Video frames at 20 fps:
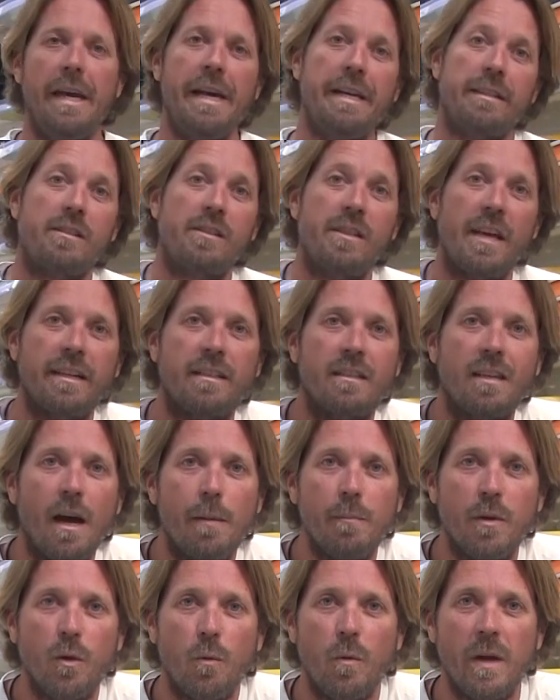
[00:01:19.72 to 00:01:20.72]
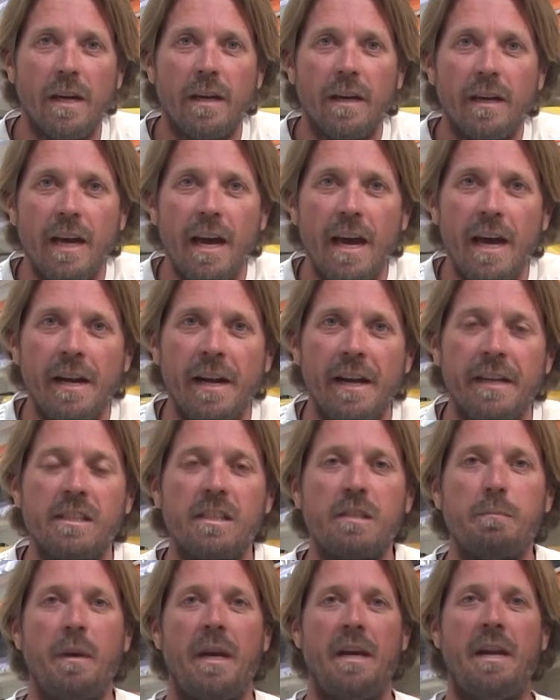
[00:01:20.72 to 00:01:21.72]
It's that time of the week again.
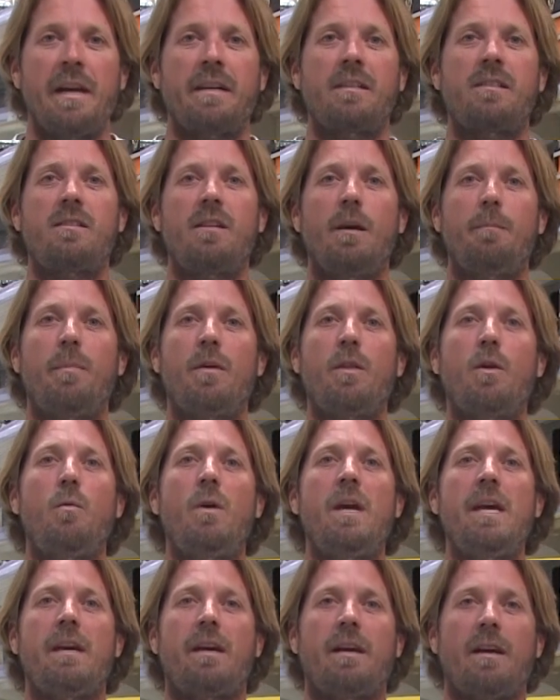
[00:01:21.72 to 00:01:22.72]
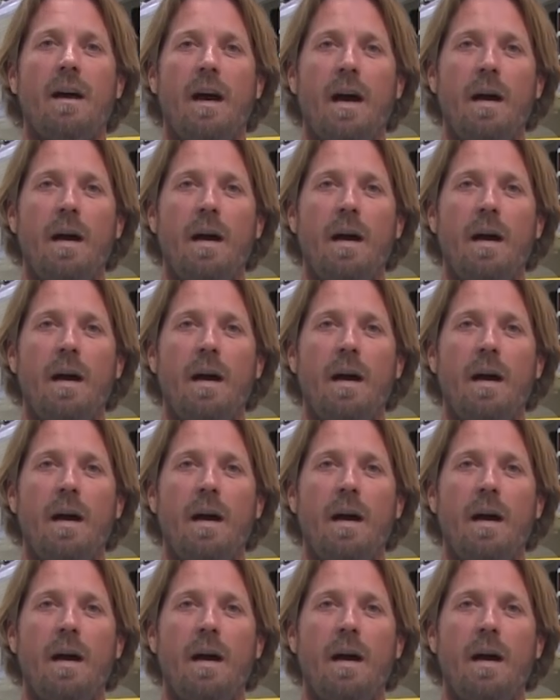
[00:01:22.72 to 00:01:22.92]
It's SpeedX tip of the week.